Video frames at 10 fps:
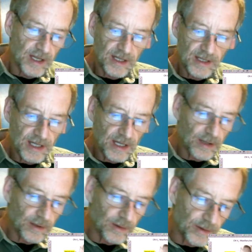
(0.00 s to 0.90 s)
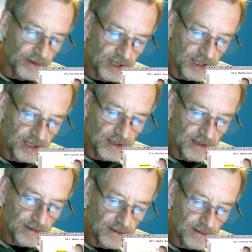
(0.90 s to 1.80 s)
Now
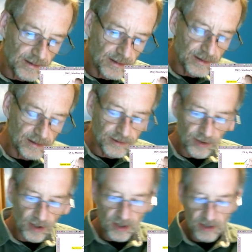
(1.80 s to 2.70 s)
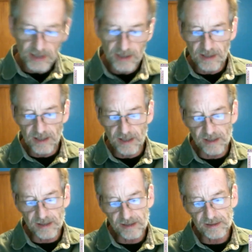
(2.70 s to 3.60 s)
the drawing
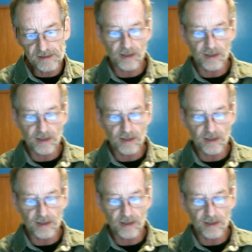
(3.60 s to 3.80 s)
is